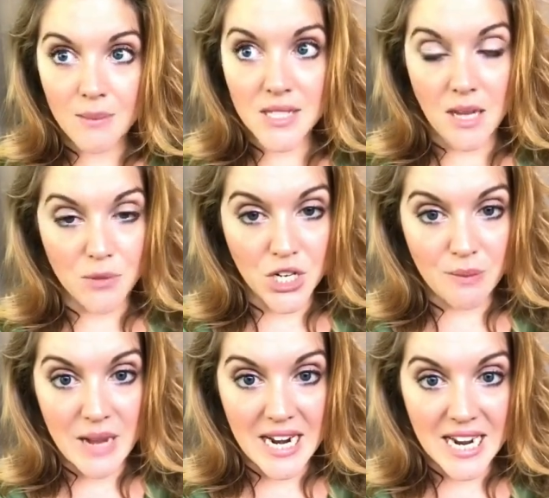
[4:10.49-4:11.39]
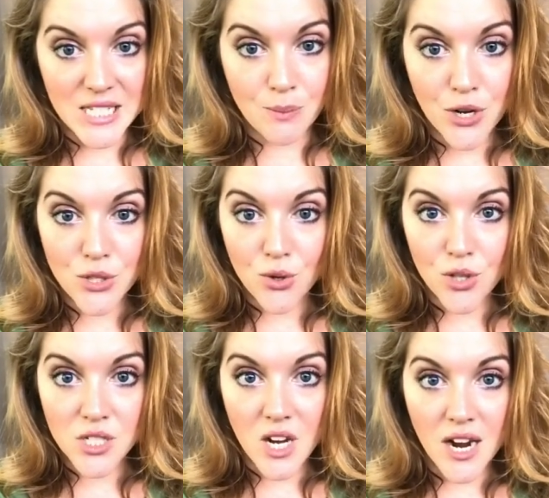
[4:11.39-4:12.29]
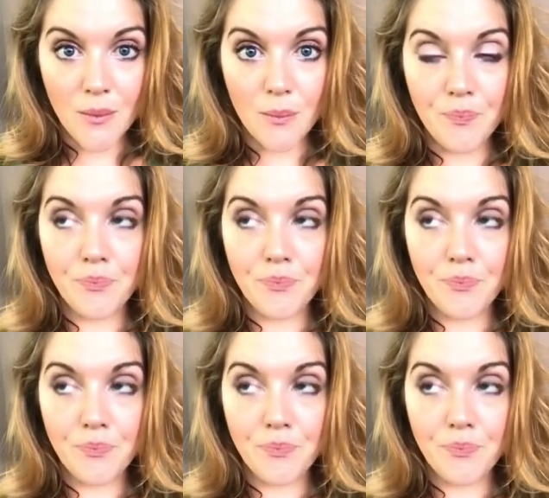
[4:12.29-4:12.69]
subject matter experts all the time,